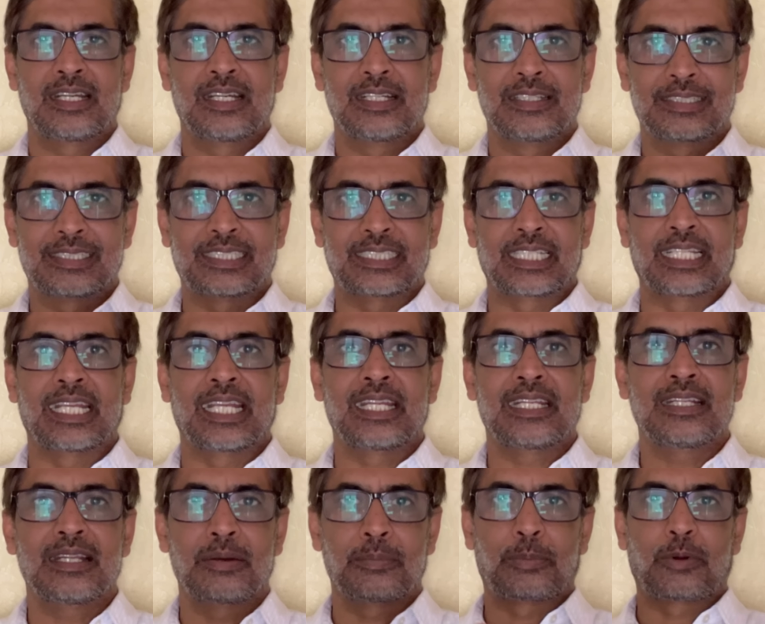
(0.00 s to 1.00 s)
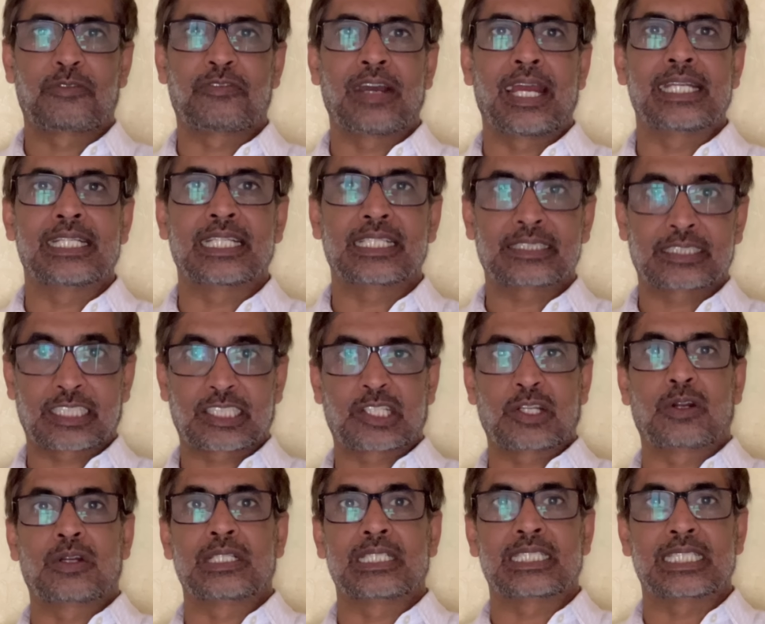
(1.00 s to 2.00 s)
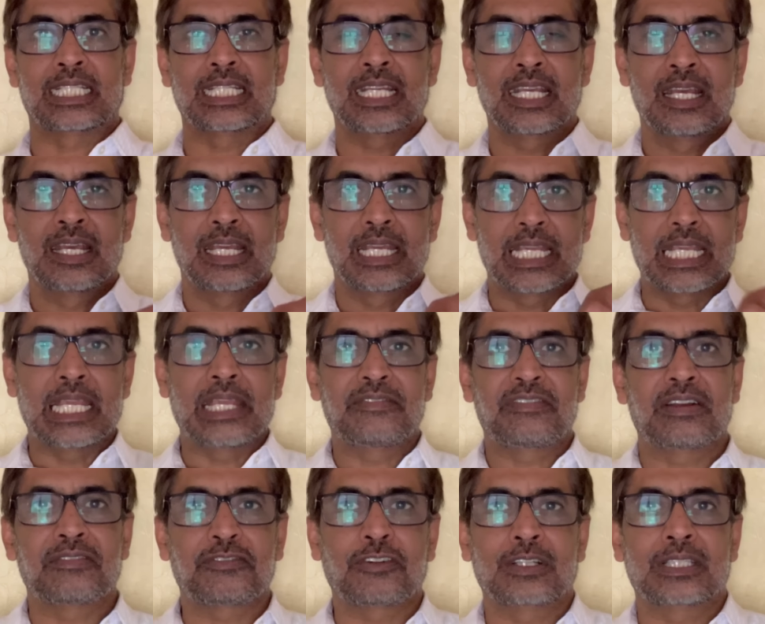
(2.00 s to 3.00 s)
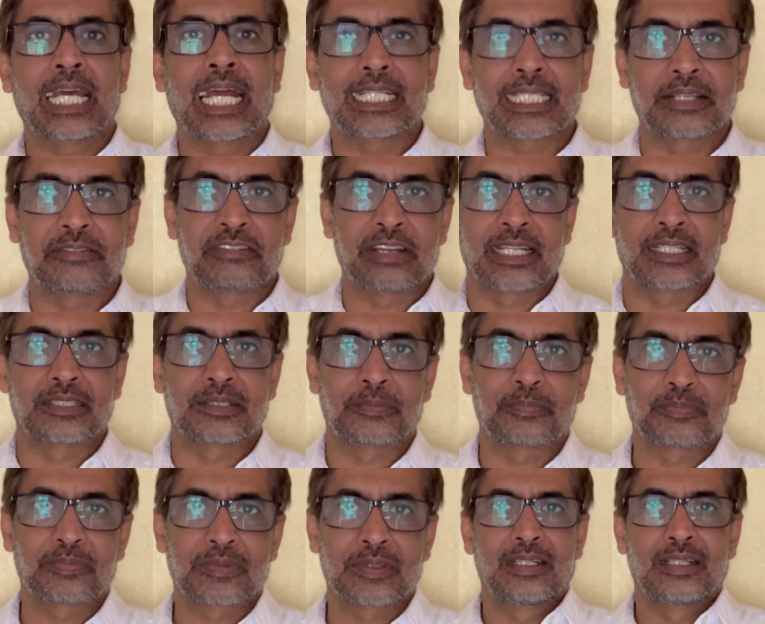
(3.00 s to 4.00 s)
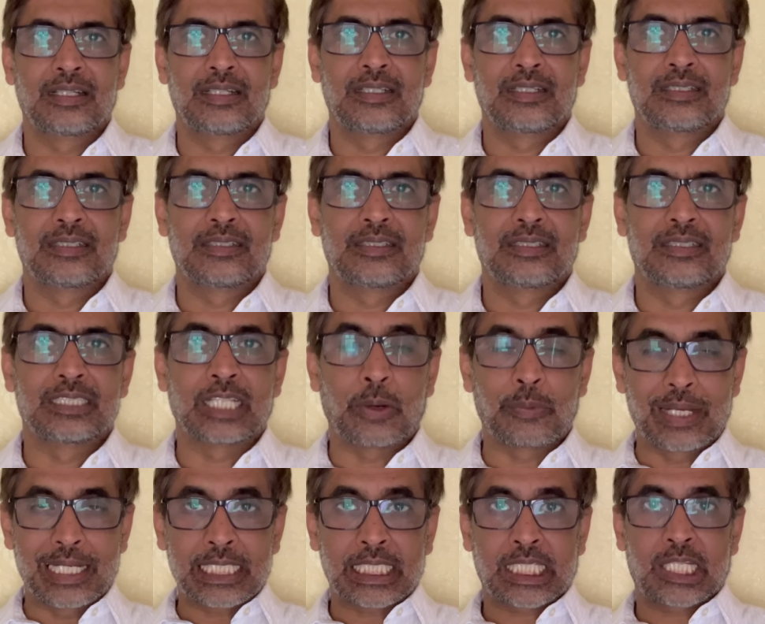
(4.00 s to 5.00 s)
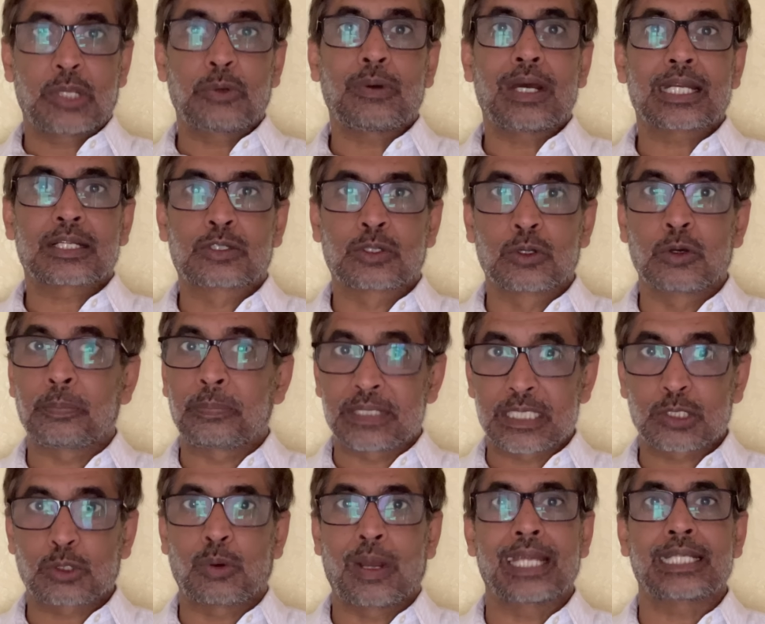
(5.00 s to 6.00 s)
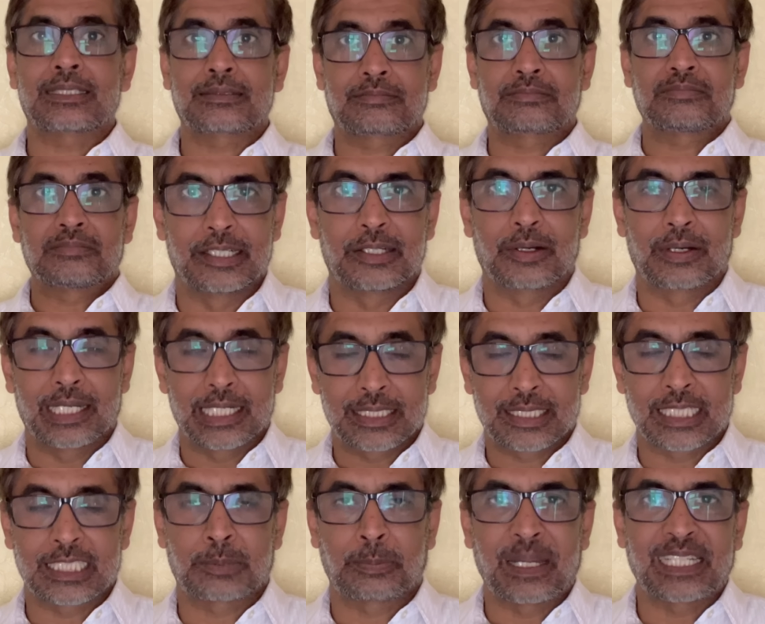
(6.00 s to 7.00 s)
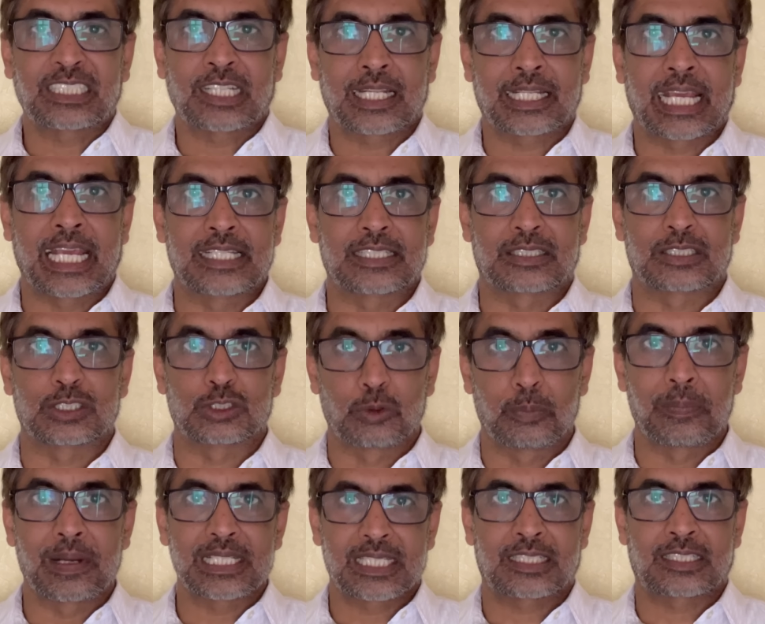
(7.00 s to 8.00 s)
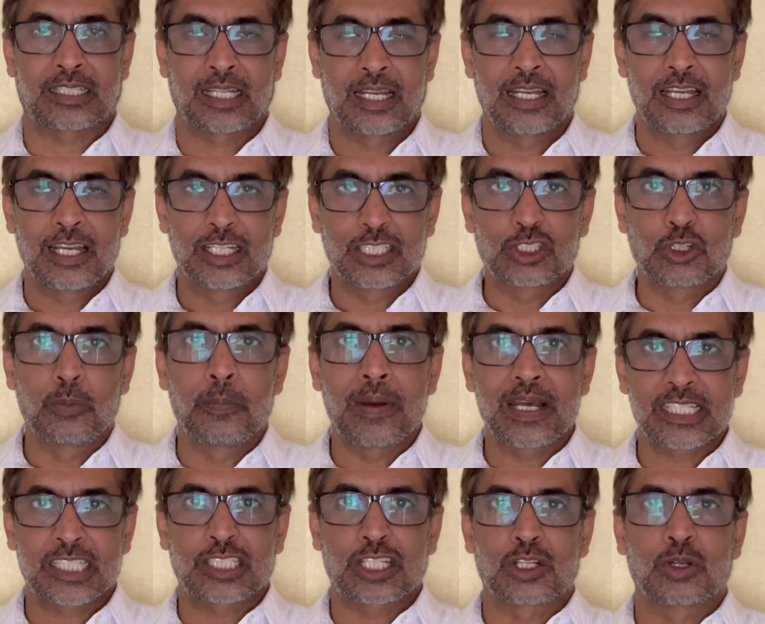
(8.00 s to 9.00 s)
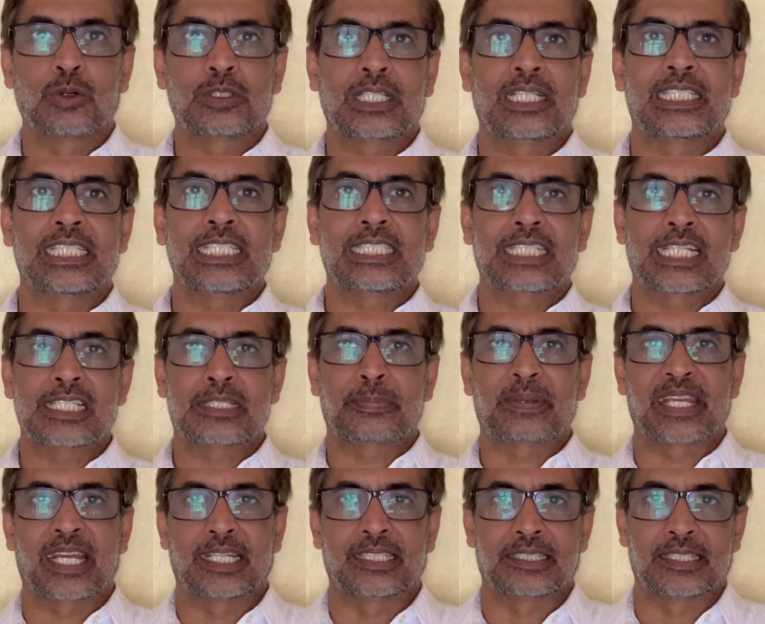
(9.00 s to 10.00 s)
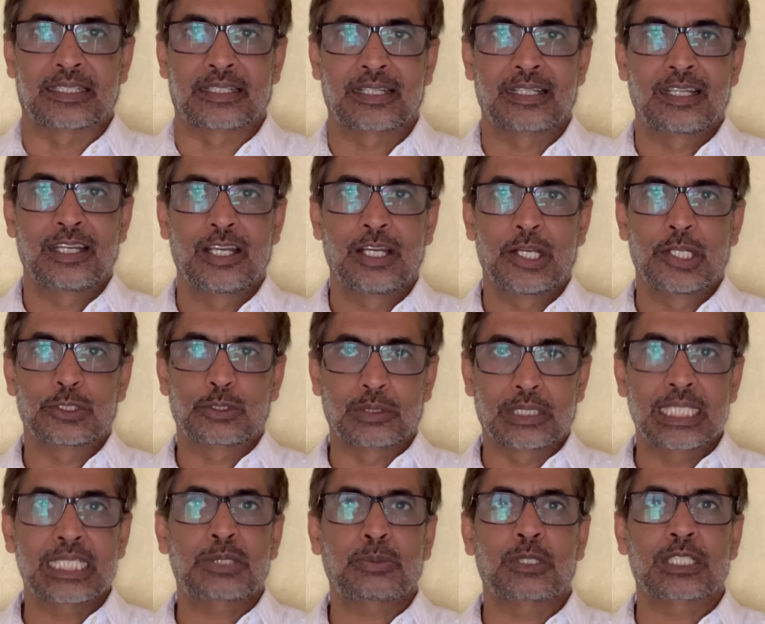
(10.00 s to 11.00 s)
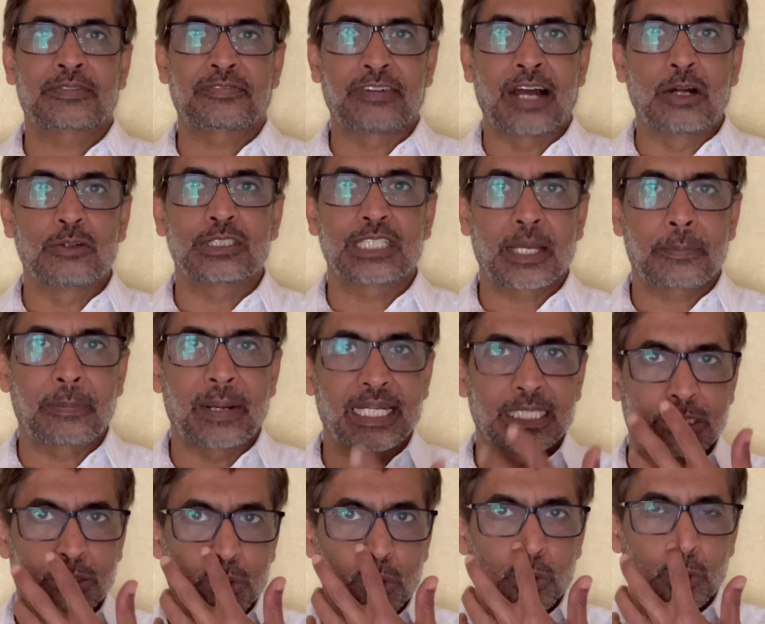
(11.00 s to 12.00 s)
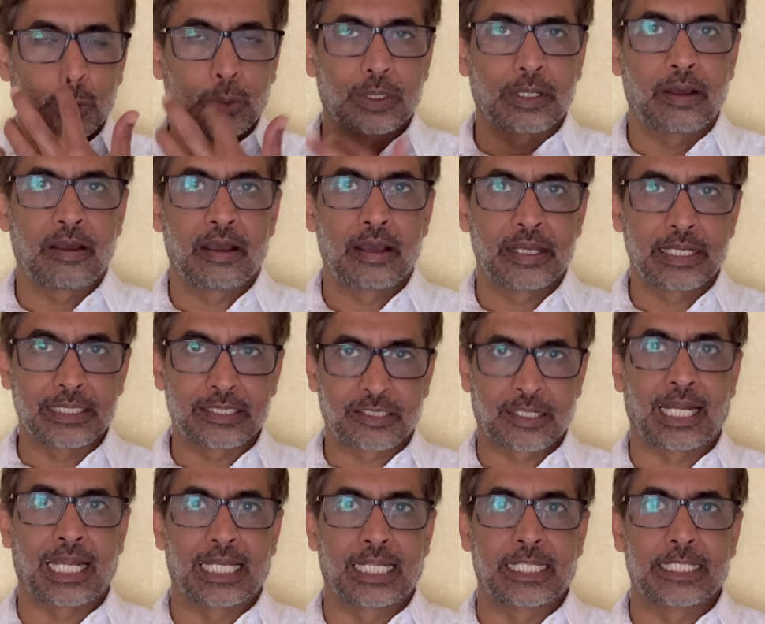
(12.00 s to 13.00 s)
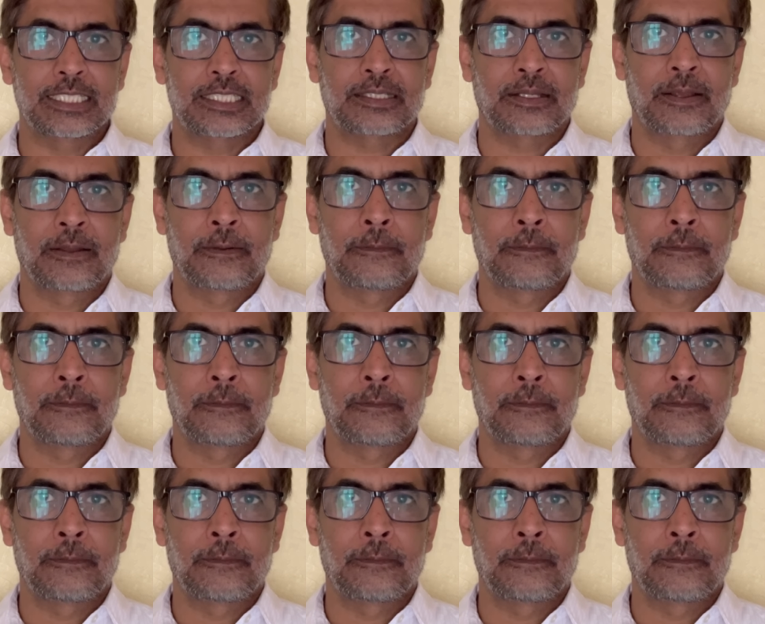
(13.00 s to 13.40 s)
seen providing security even for that event. Now, SQR Group is quite, you know, it's a special case. You must know the details behind it. So this was founded by two Israelis